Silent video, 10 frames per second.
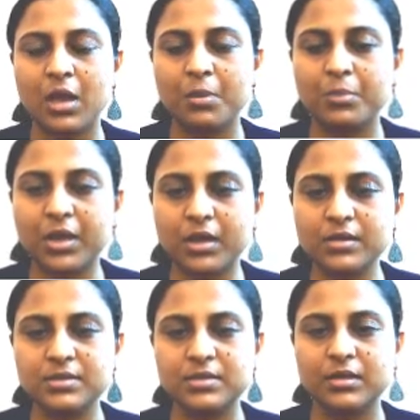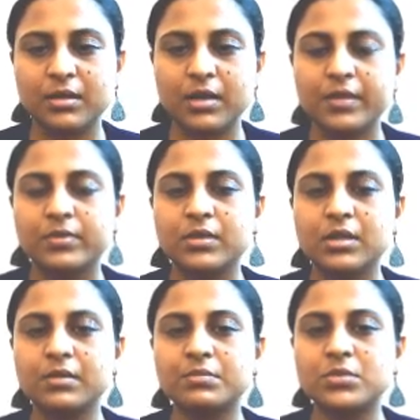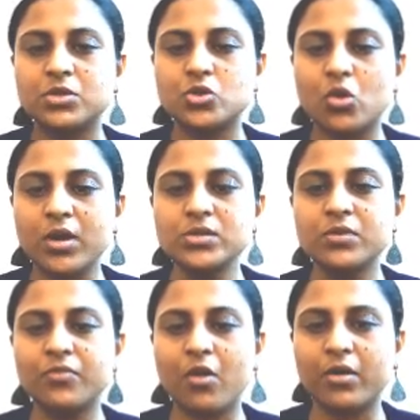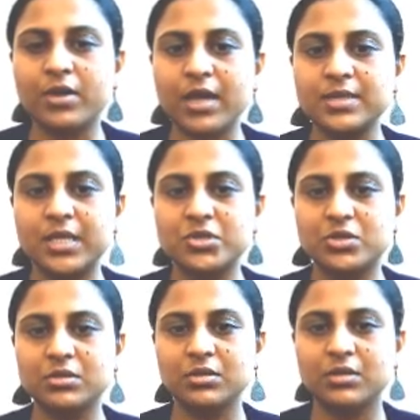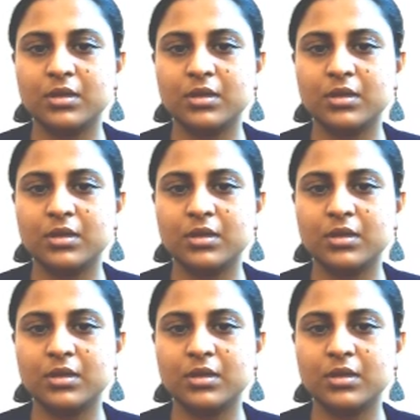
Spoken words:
Because the choice of organization